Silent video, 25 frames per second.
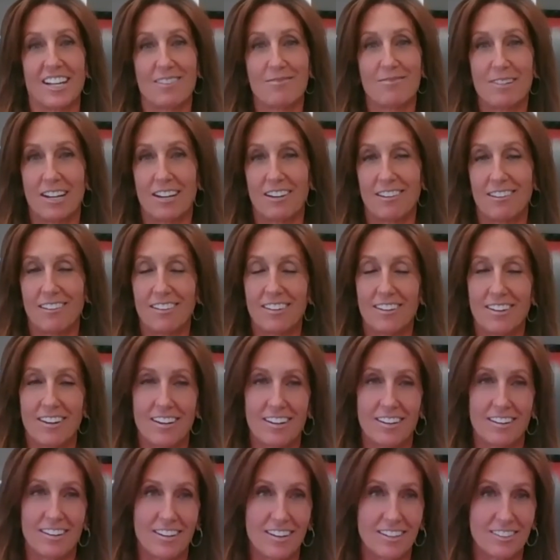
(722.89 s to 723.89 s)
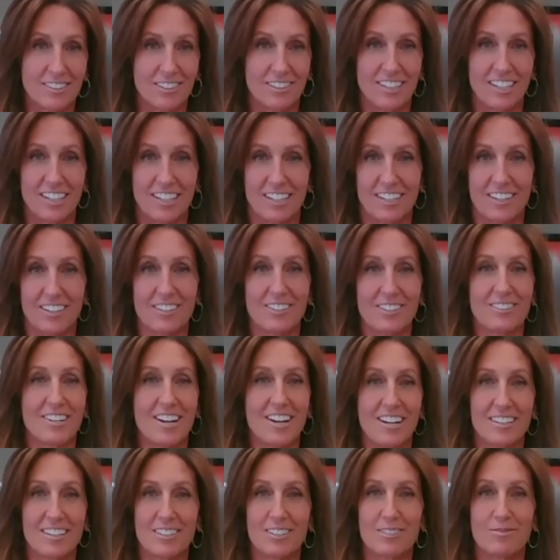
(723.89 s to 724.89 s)
I mean, I know you're not a doctor and I know you're
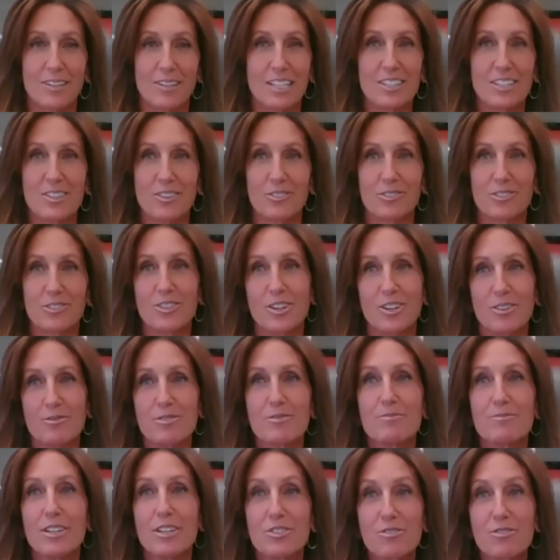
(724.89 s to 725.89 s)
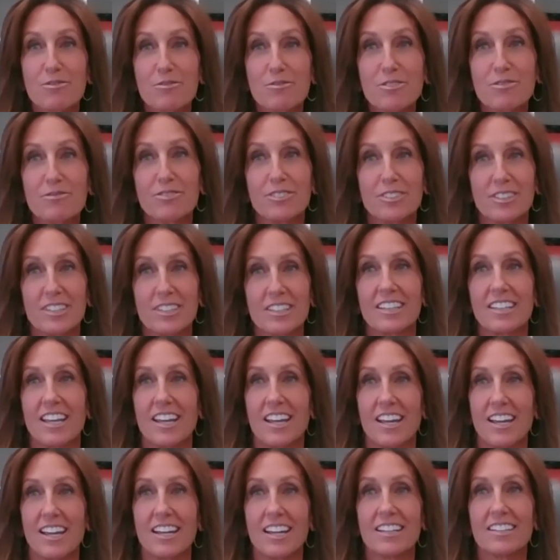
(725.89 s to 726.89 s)
not going to speak in those terms, but truthfully,
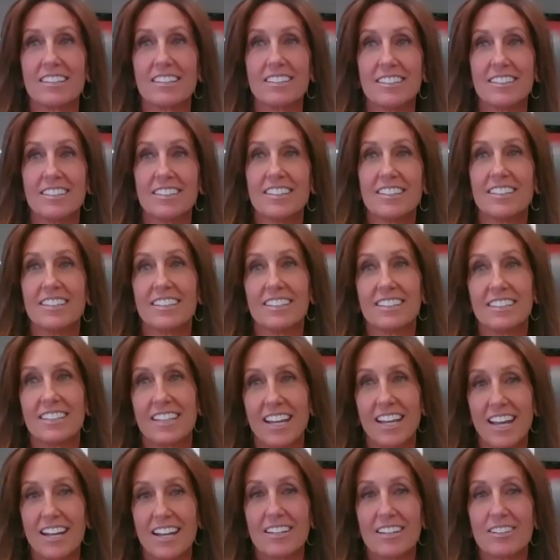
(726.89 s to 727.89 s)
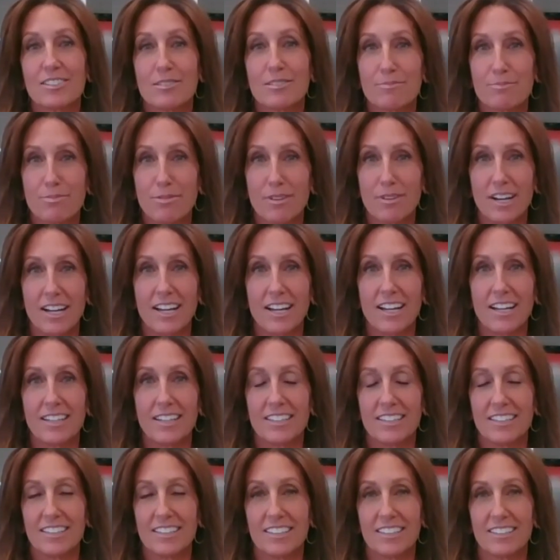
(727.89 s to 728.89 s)
can can it
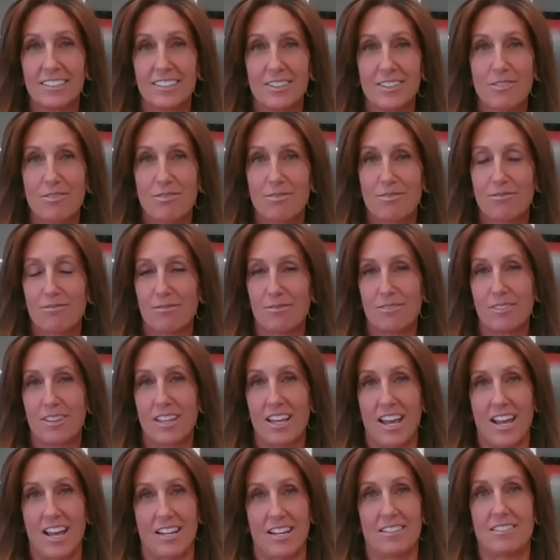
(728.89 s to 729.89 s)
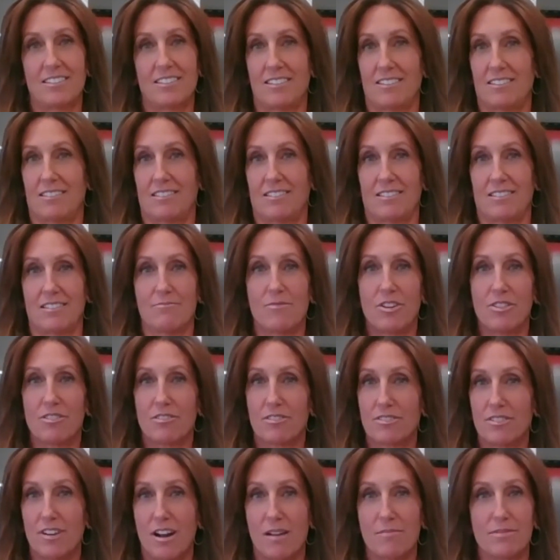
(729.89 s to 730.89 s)
spread through the AC system? Are there
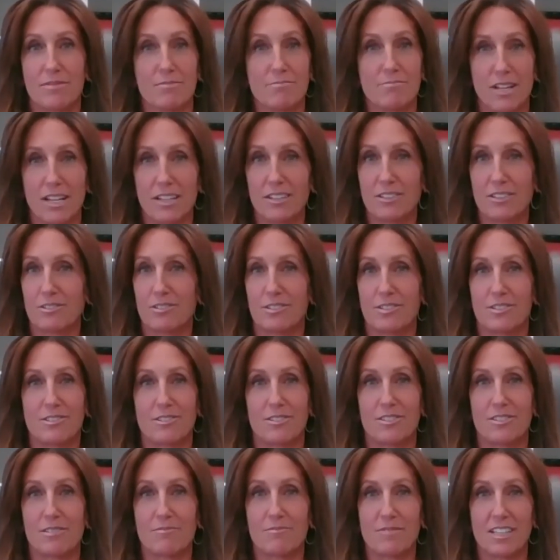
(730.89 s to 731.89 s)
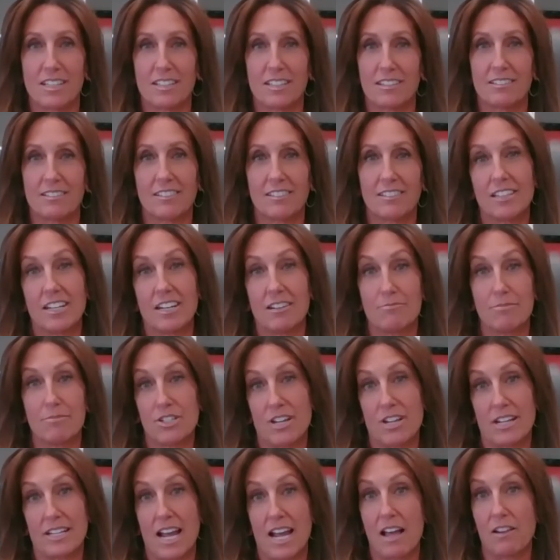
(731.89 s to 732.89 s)
stops and placers or something, you know, much
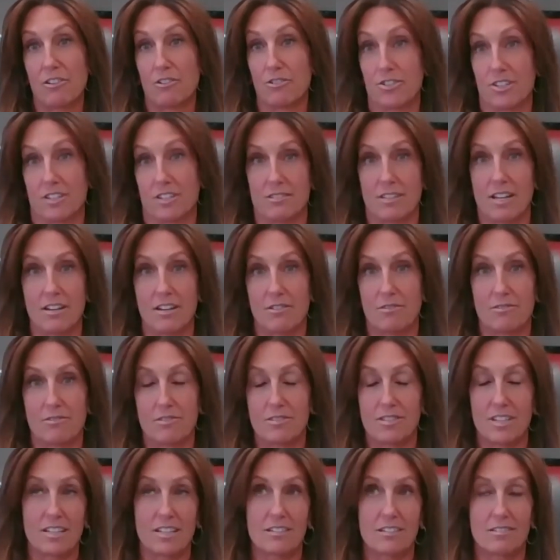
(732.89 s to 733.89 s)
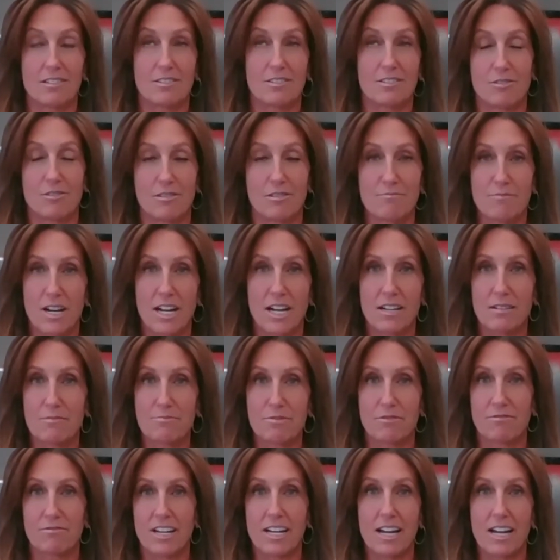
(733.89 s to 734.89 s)
like allergens? I know there's things that you can buy to
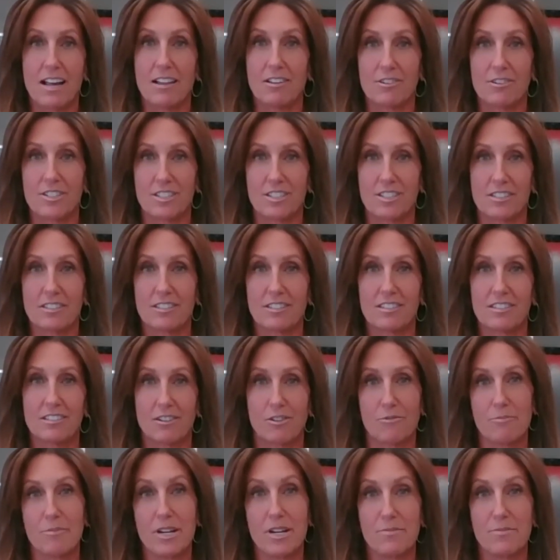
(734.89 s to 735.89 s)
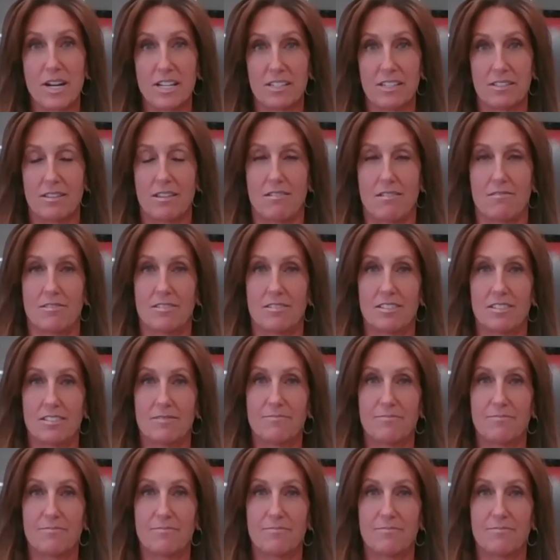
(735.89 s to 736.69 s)
prevent allergies or minimize those.